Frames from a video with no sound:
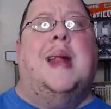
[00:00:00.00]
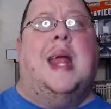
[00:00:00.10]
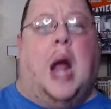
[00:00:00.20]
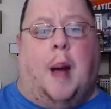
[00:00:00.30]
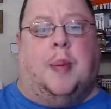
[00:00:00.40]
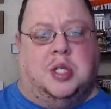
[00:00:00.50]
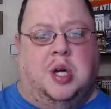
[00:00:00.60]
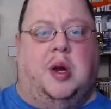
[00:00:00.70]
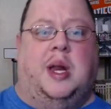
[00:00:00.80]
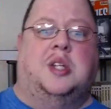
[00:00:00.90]
many
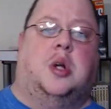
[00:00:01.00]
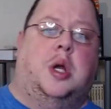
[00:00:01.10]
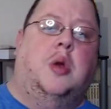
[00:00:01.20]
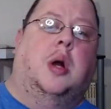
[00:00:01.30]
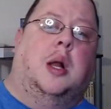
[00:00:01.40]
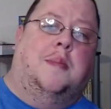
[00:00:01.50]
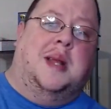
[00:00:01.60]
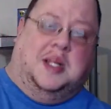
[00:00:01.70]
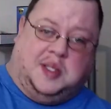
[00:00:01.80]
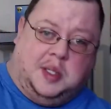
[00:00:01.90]
opportunities are you going to
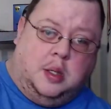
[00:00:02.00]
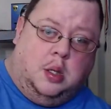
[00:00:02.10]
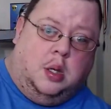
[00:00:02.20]
miss?